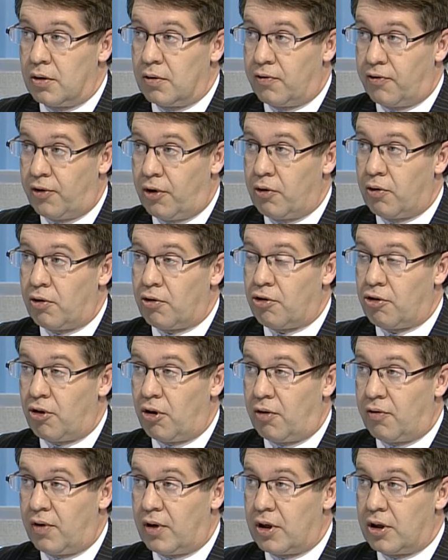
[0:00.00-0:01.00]
focus
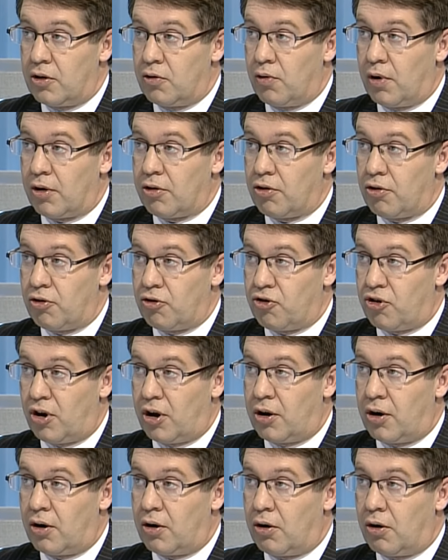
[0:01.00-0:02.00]
of a
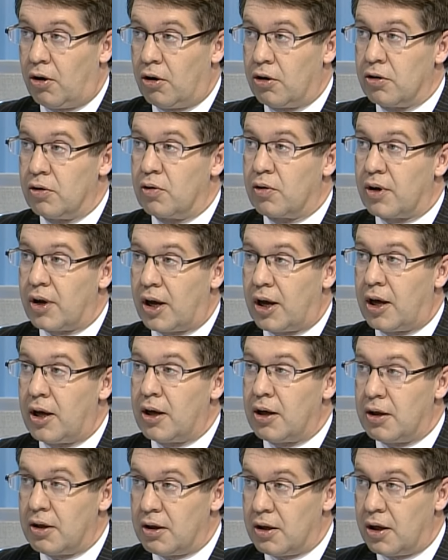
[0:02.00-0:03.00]
U.S.-China
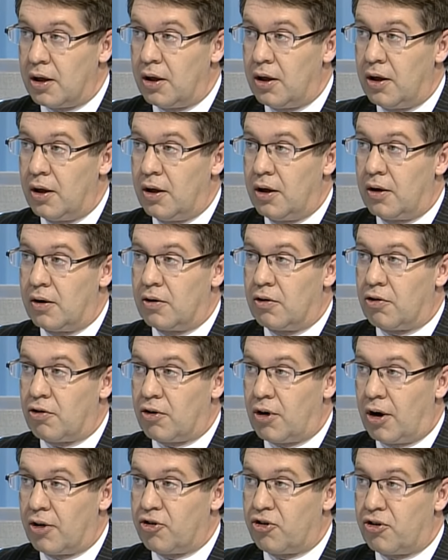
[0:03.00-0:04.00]
ROK
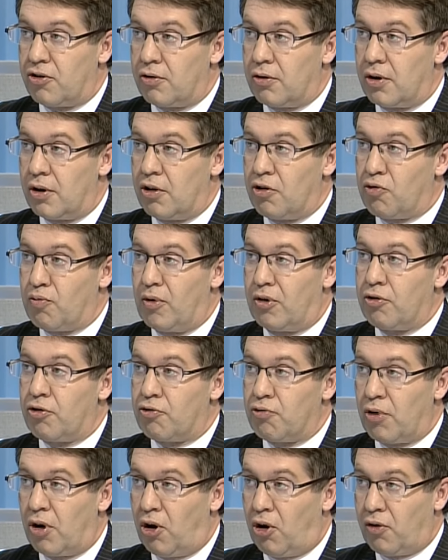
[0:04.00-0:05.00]
discussion is
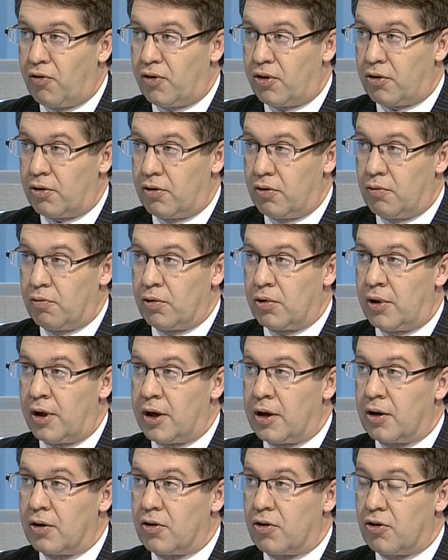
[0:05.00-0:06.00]
most relevant
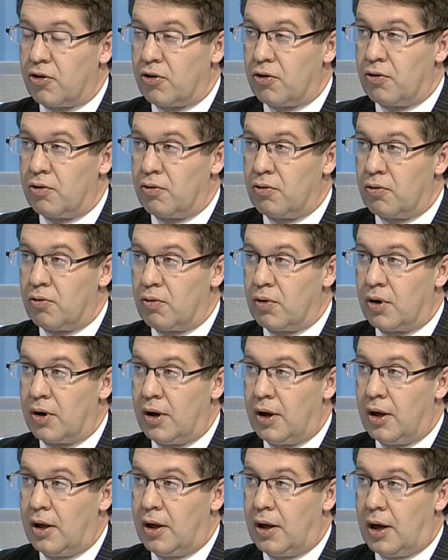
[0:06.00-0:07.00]
related to
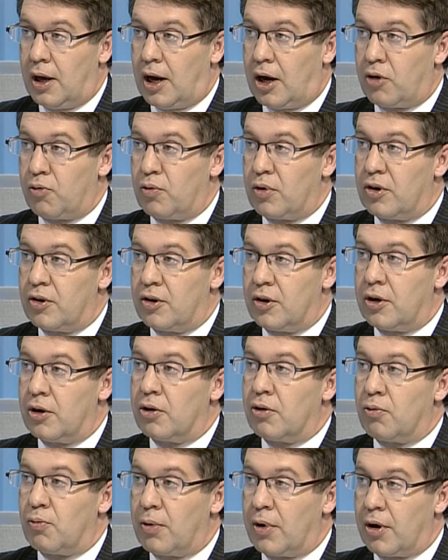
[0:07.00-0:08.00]
how do we
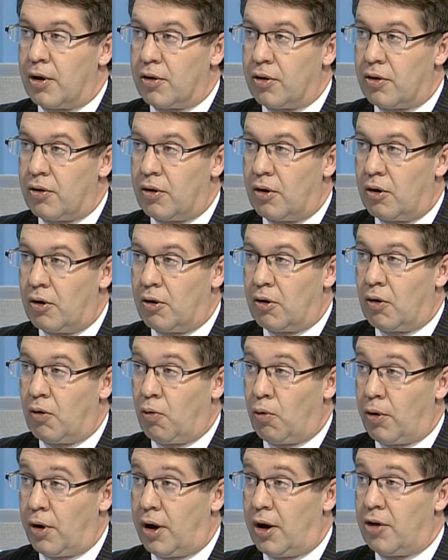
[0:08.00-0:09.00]
deal with
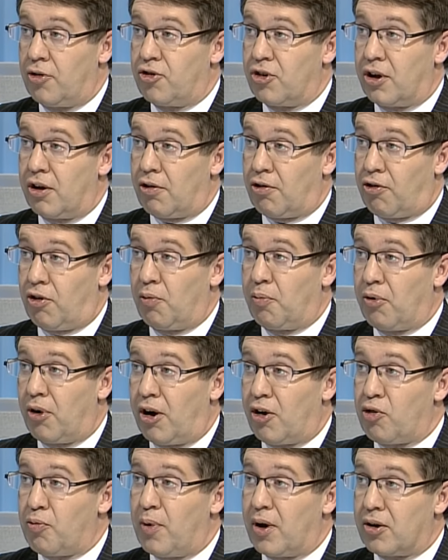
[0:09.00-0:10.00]
or hedge against the
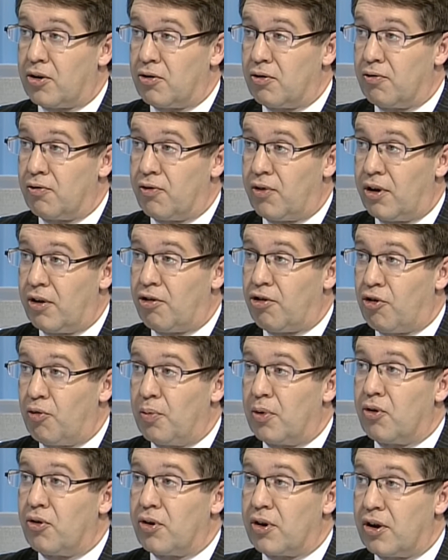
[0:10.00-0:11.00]
prospect of
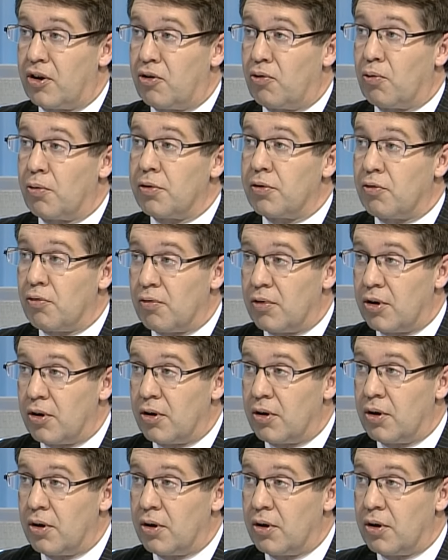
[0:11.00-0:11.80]
instability in North Korea.